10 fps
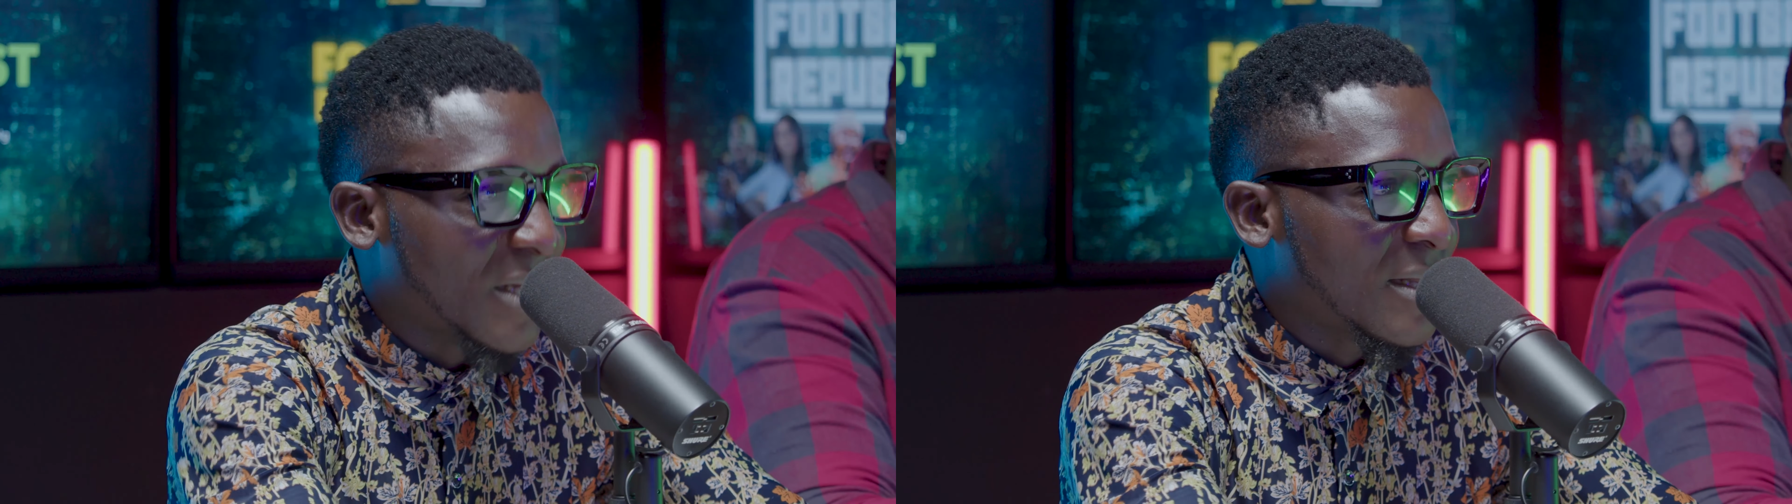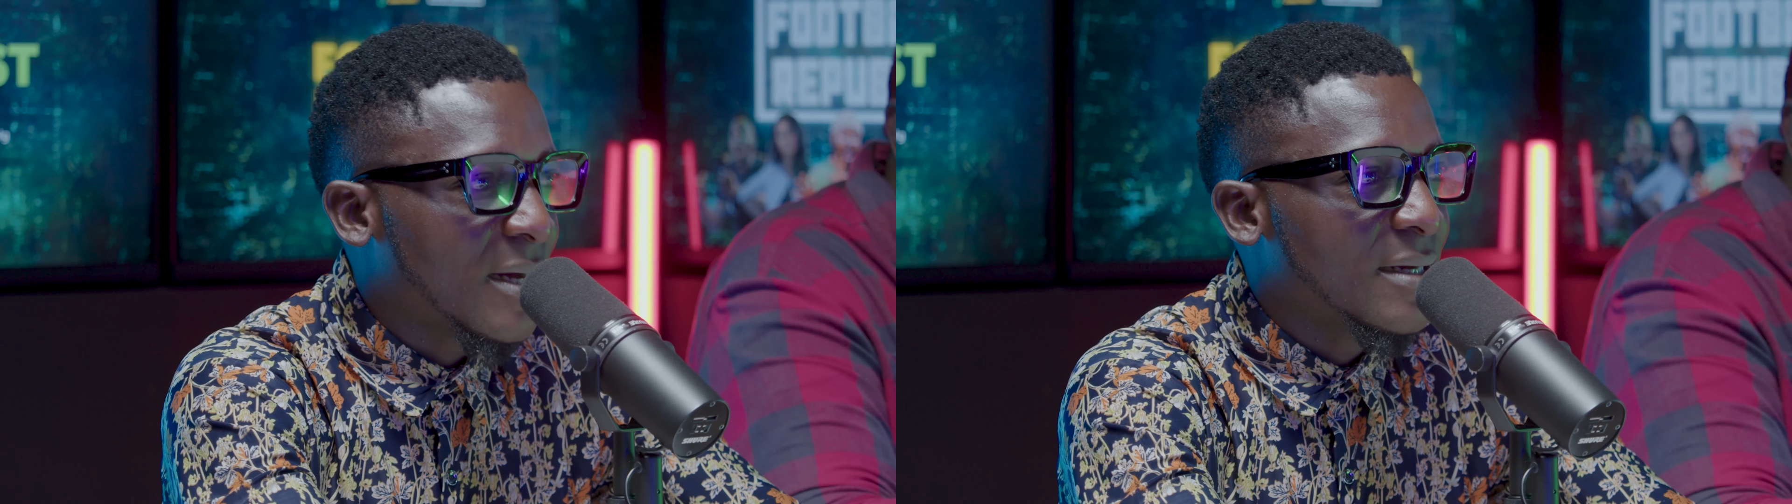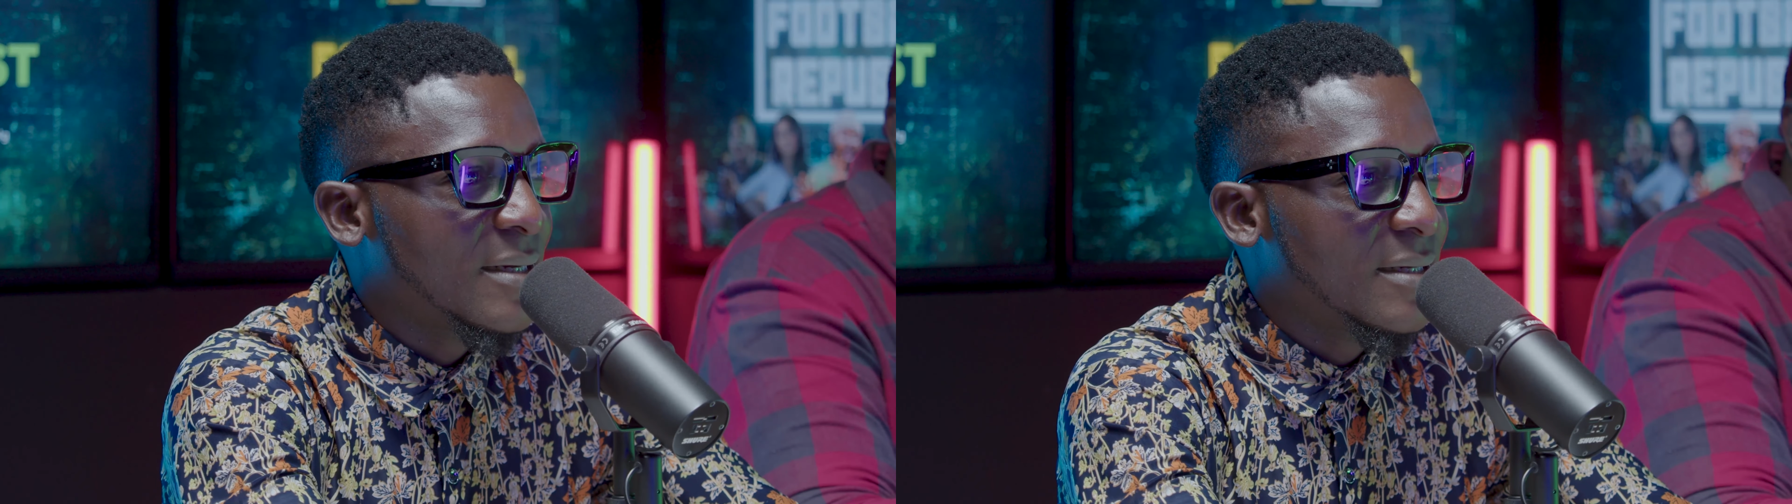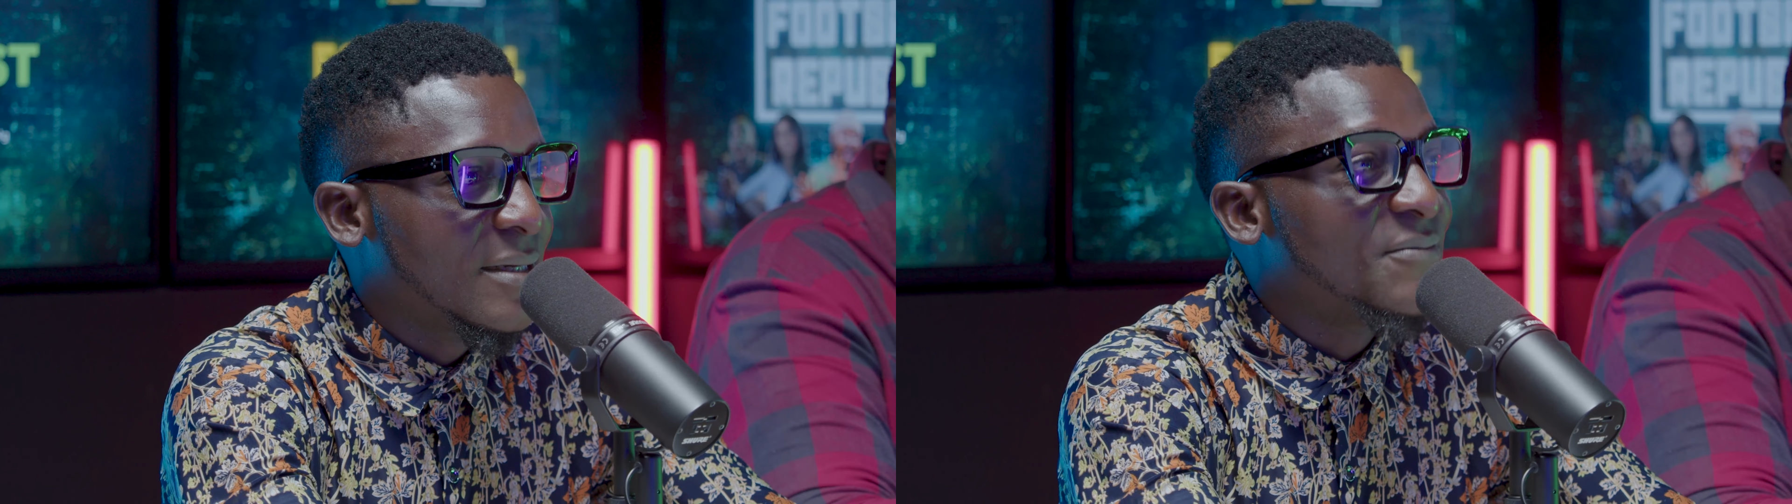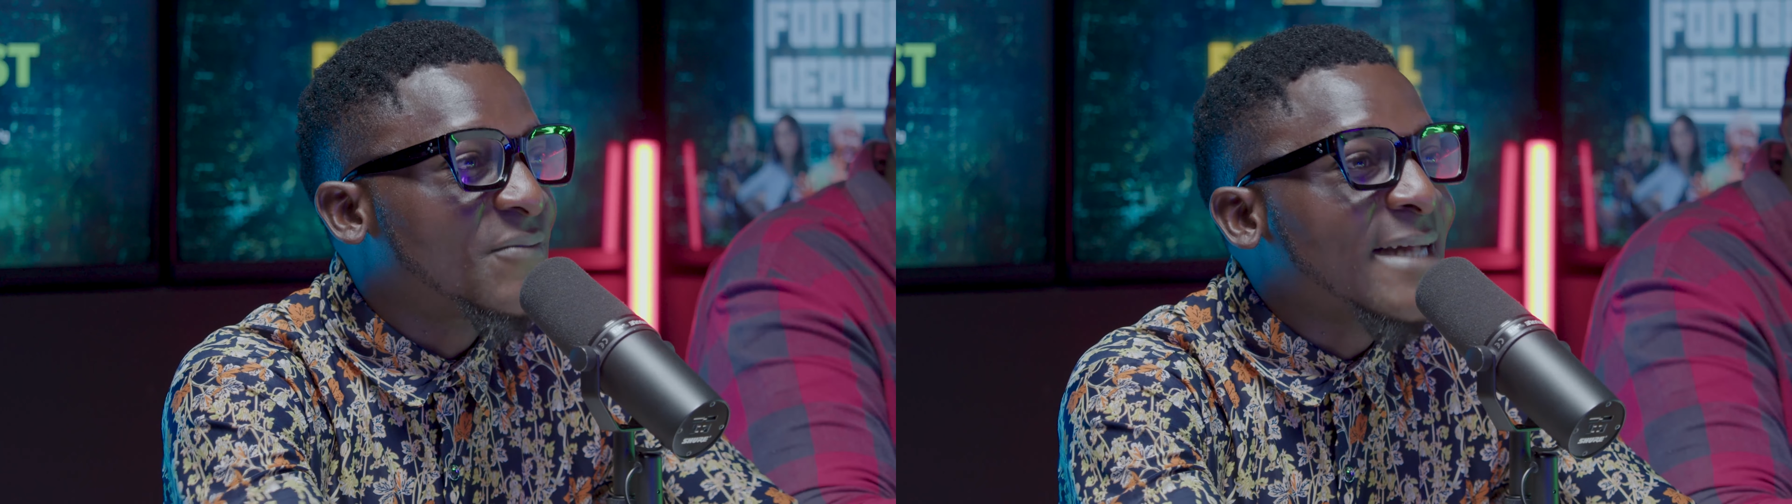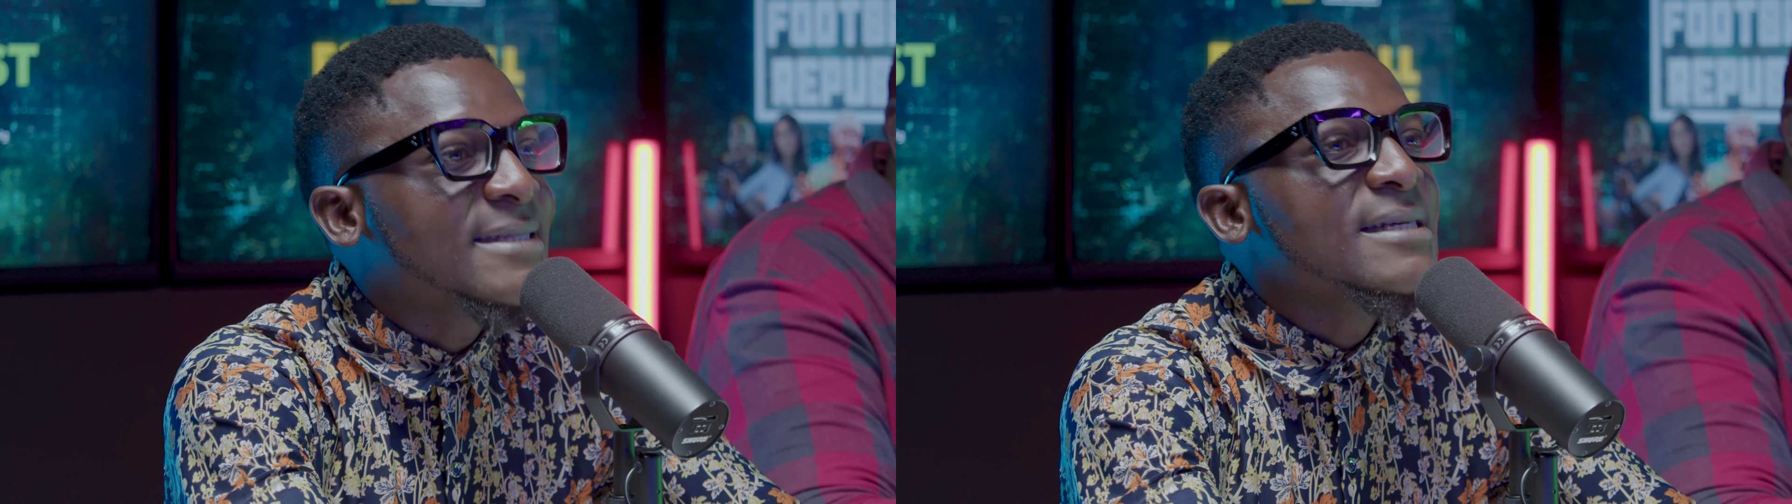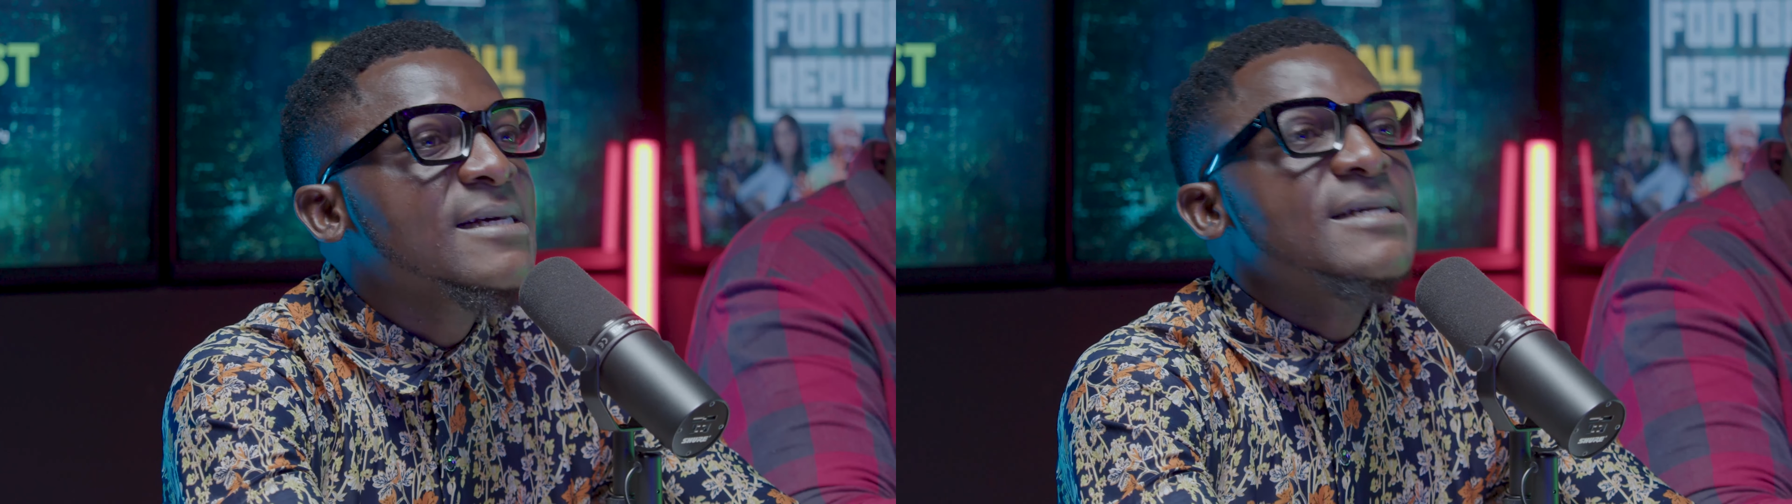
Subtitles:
matter. In fact,